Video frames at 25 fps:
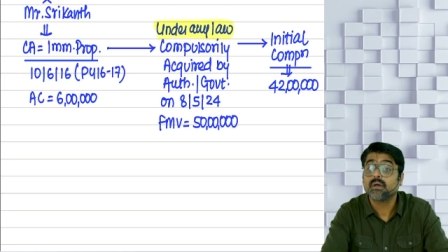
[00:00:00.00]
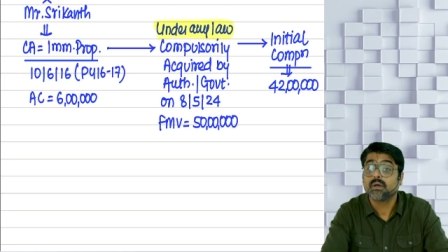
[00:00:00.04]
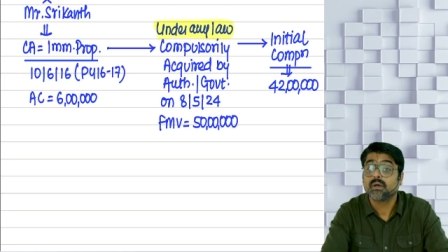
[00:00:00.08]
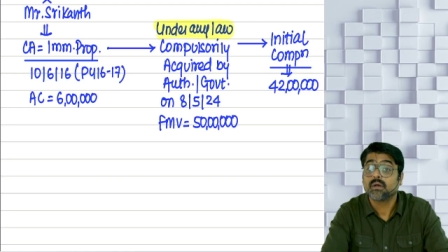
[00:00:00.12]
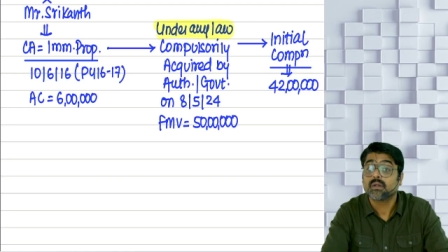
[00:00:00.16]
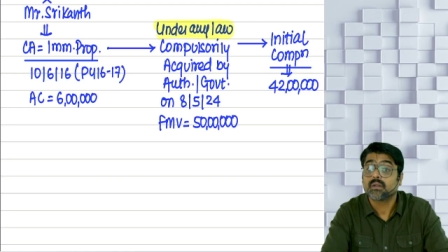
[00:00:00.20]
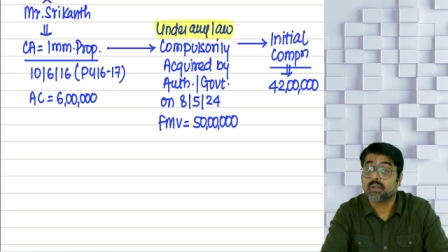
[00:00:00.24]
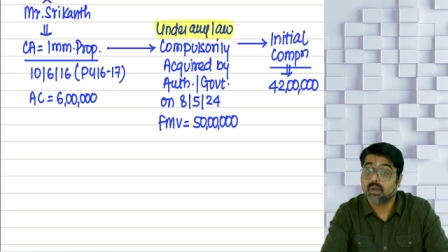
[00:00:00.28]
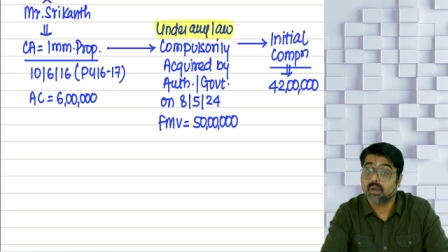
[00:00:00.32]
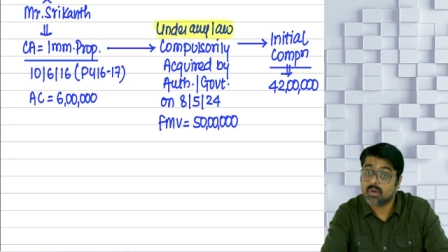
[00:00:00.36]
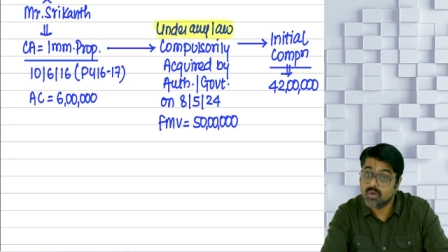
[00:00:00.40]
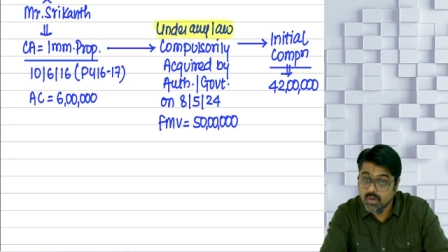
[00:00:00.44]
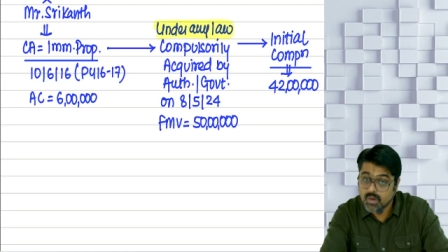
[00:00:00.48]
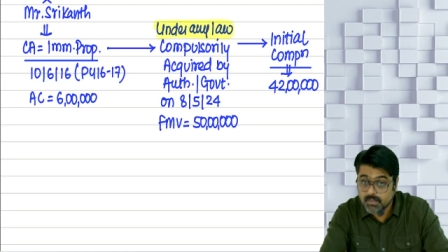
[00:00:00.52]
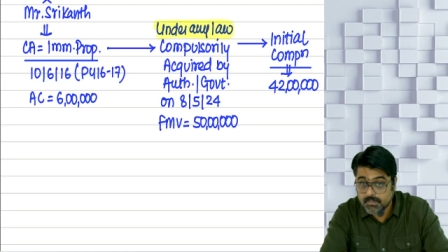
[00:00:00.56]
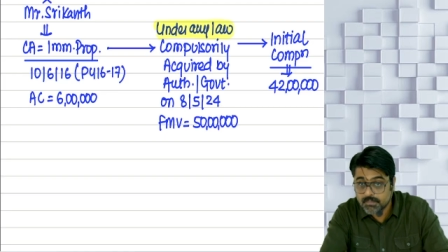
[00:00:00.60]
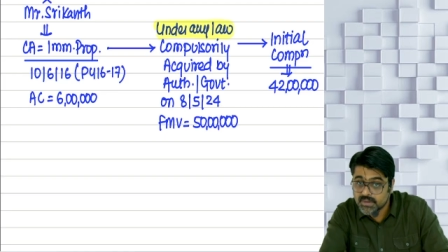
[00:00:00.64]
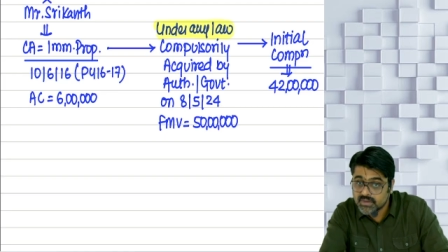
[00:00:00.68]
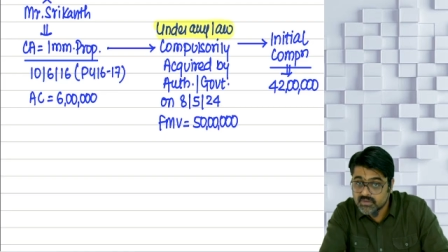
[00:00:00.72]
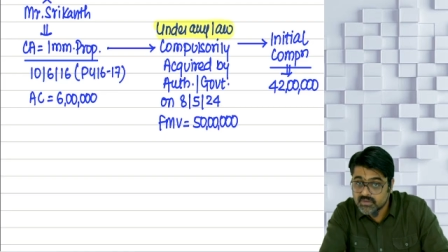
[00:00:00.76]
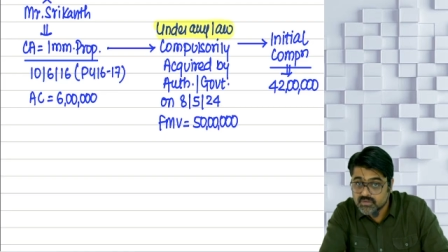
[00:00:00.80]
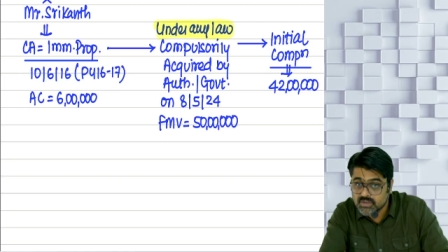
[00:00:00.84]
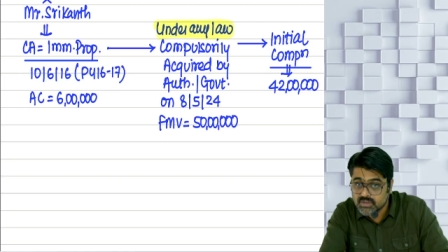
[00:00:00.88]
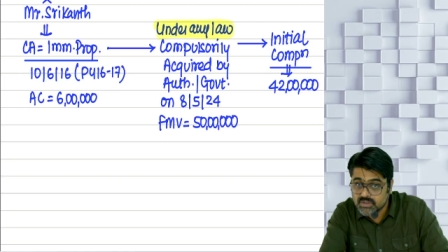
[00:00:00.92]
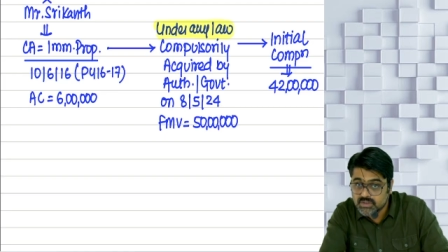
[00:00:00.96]
the
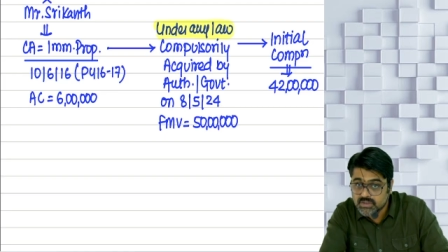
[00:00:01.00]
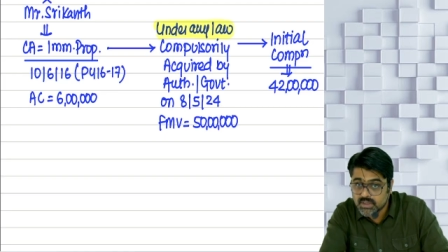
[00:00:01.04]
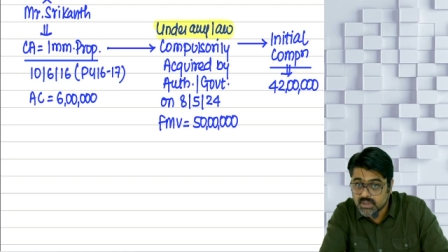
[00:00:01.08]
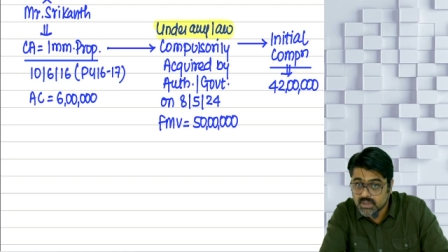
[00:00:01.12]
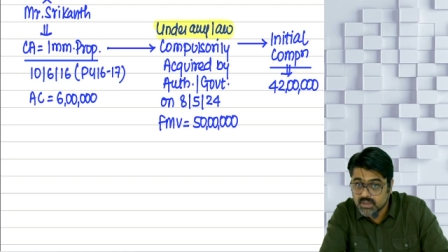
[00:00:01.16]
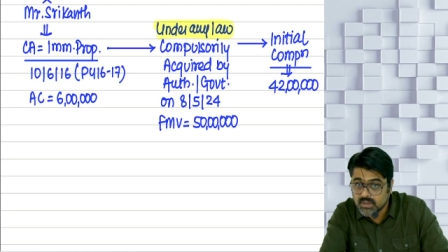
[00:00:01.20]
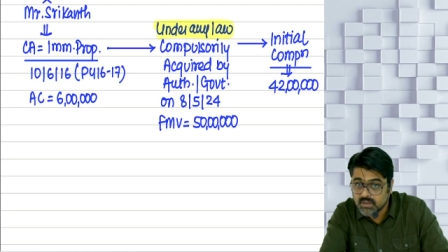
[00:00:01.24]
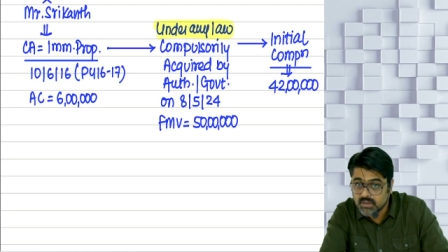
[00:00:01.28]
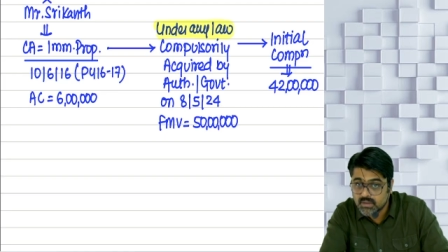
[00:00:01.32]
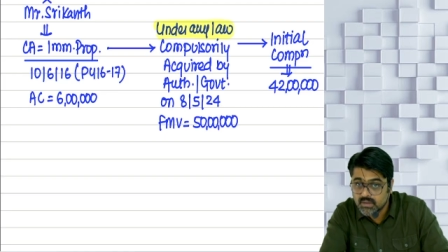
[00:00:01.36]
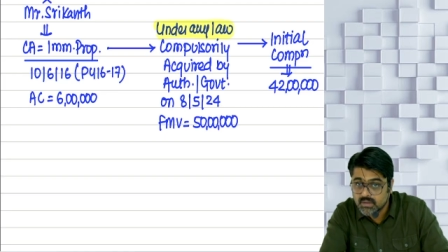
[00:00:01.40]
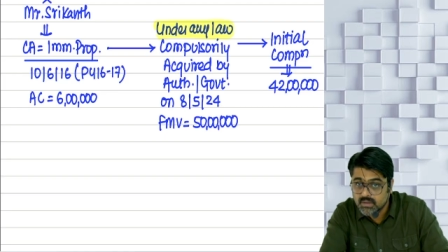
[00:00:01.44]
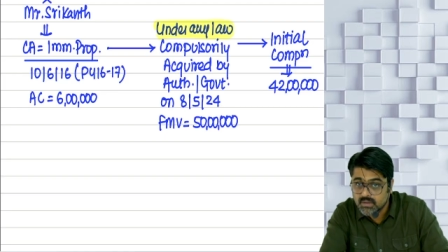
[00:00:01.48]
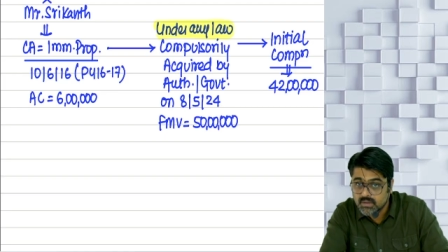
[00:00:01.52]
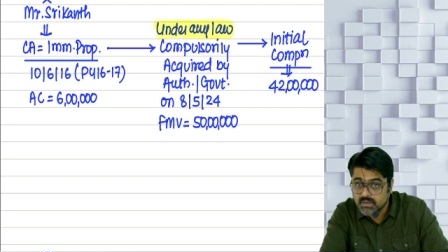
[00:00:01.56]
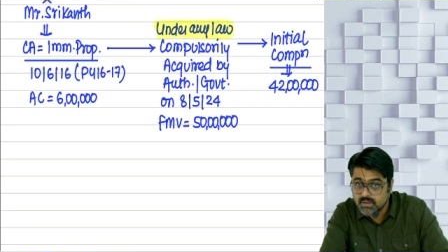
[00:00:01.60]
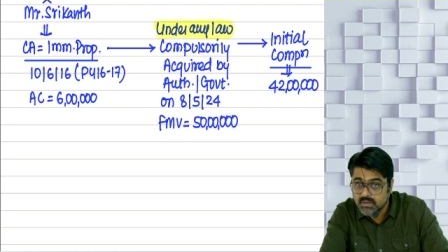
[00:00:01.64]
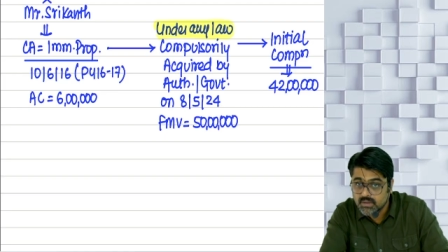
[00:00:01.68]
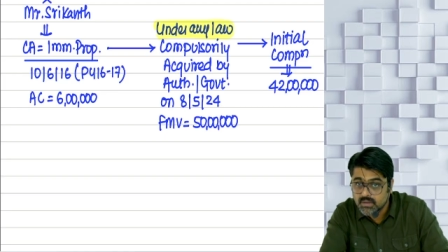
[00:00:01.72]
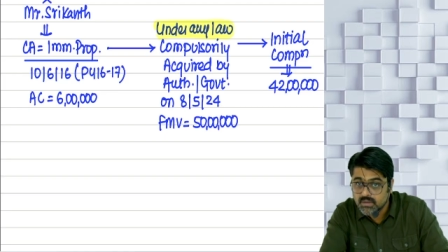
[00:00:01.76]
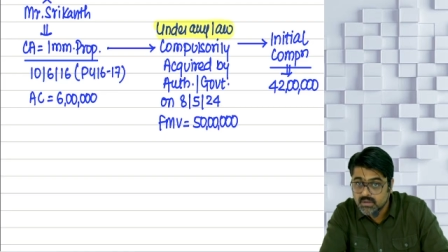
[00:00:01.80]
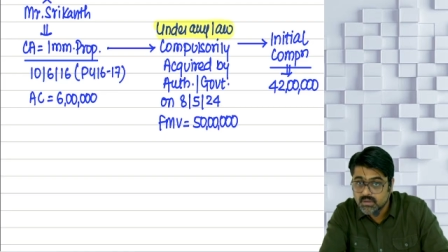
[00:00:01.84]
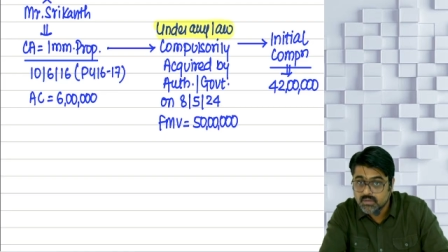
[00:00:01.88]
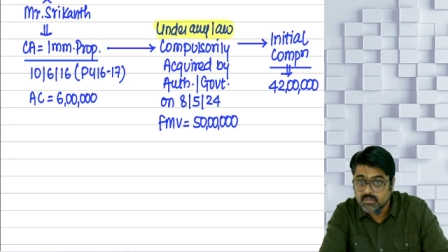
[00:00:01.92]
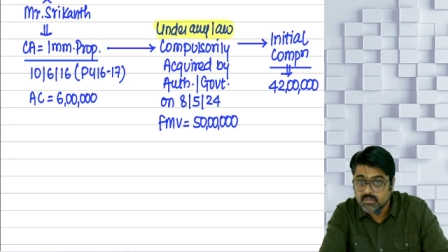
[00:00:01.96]
compensation
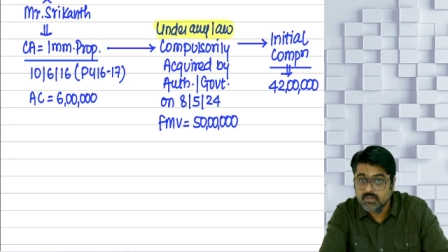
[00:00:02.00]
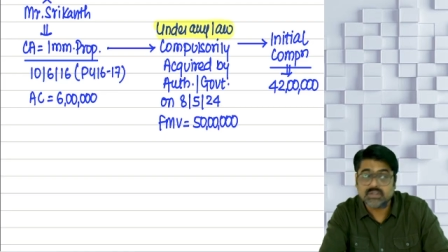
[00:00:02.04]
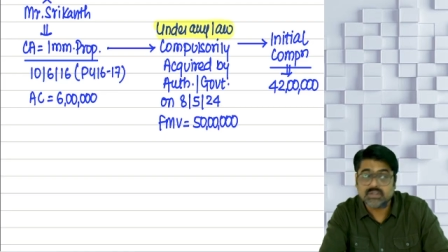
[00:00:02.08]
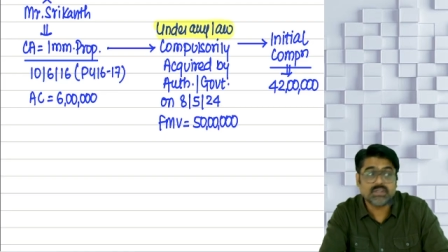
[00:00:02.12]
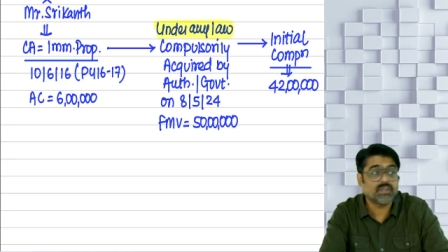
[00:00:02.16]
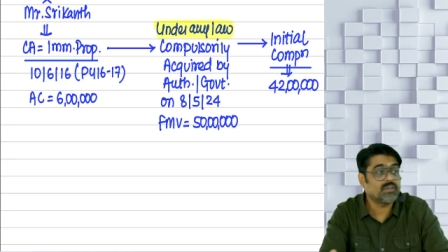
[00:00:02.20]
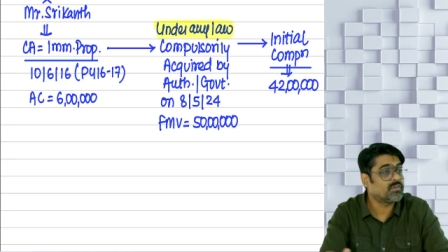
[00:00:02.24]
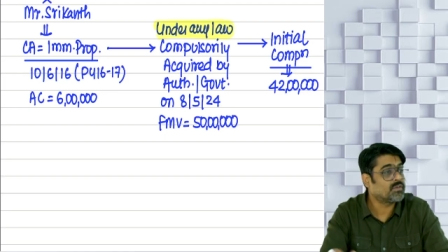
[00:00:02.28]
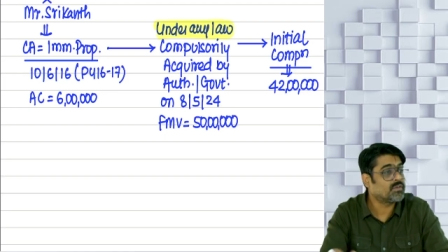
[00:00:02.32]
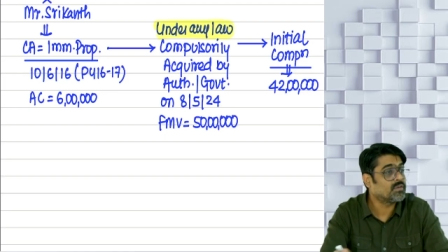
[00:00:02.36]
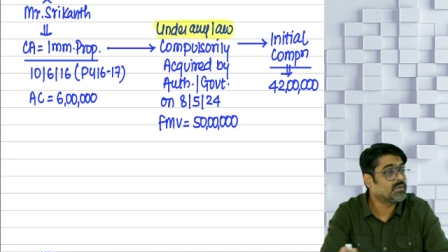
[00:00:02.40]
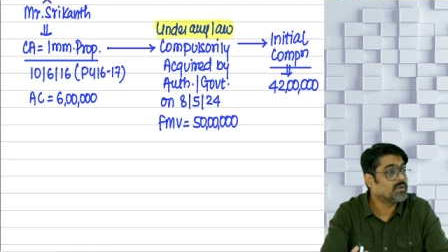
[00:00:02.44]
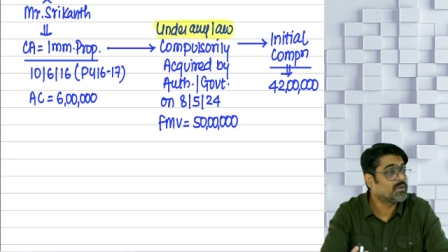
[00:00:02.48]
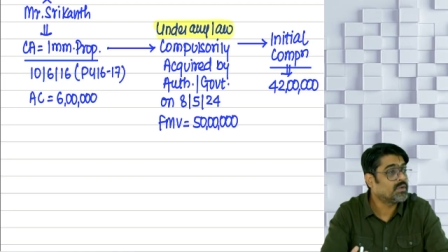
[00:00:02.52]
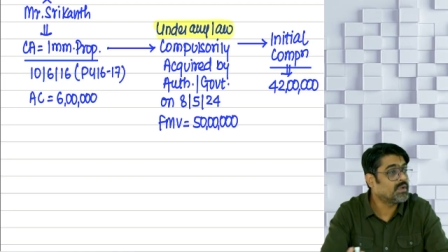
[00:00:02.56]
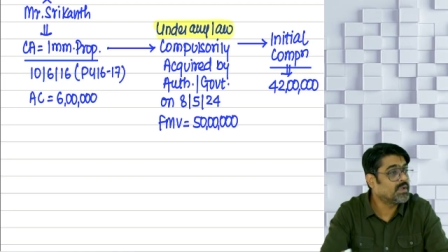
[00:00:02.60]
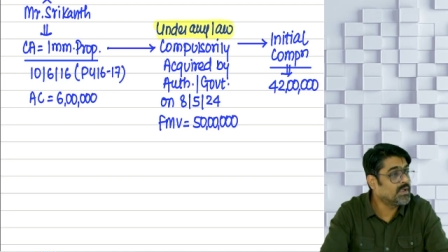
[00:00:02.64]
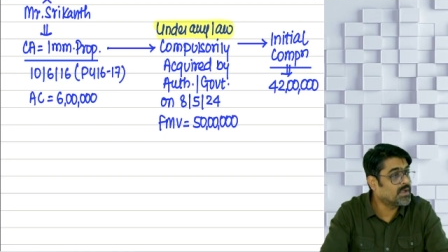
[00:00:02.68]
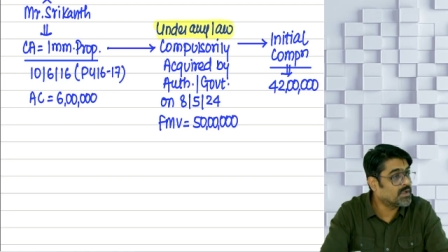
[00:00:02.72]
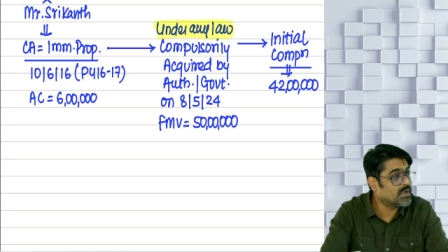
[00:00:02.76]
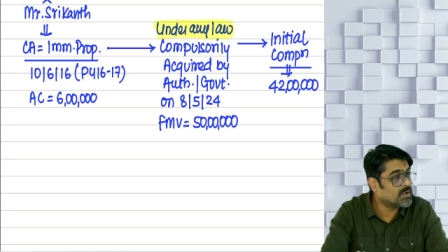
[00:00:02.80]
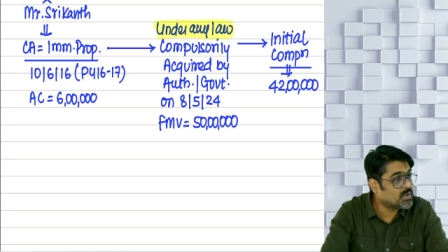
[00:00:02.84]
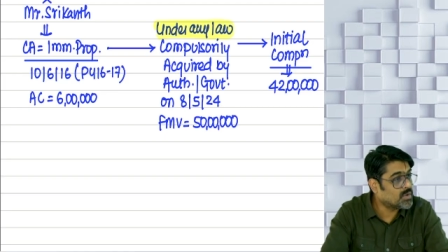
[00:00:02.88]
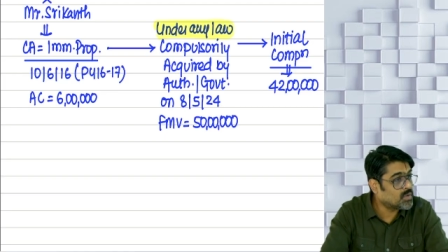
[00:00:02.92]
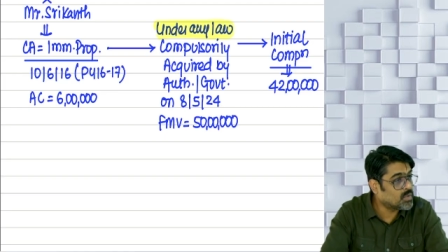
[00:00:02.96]
which is
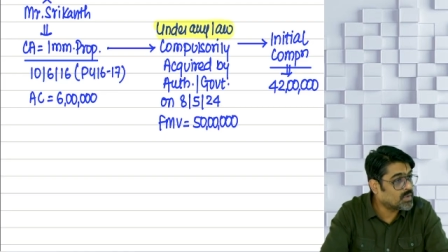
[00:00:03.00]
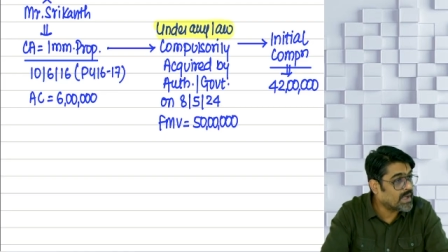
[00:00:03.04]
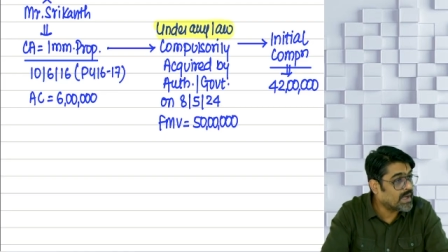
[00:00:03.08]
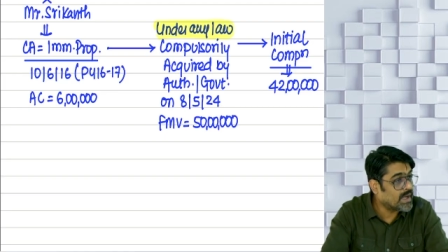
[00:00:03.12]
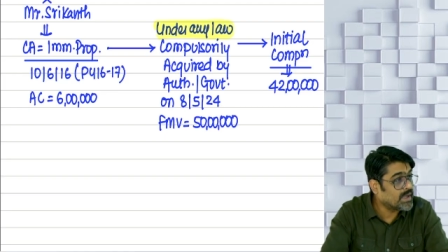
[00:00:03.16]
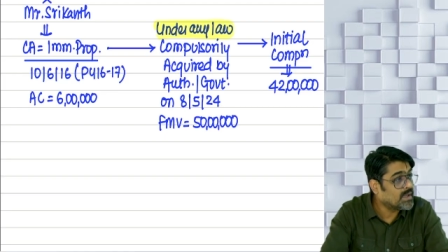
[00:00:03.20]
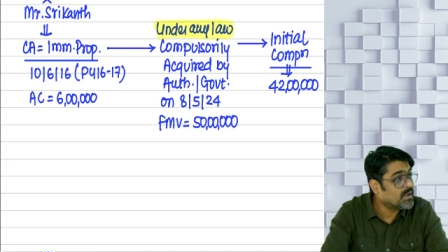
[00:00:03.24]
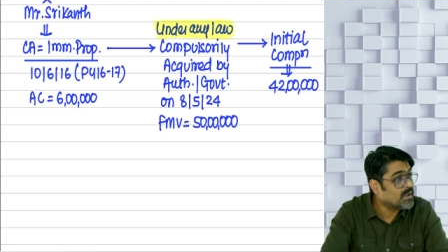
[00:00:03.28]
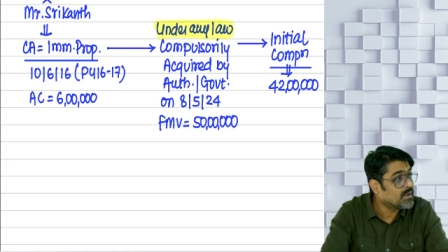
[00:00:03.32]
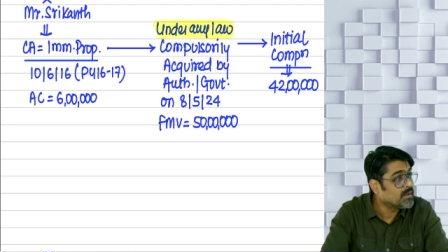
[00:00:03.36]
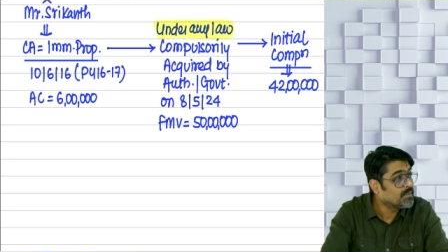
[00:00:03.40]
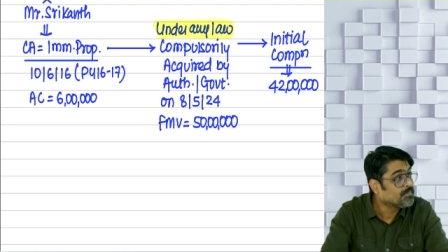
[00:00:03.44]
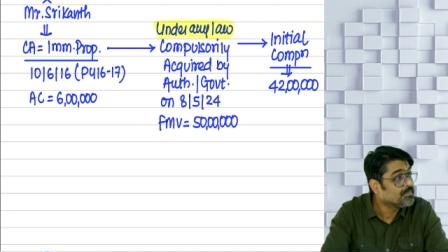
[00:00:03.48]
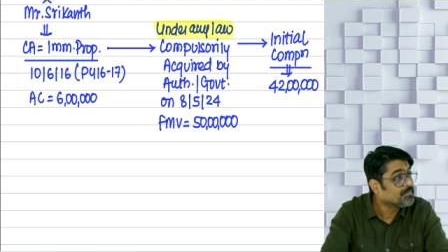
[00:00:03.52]
near to that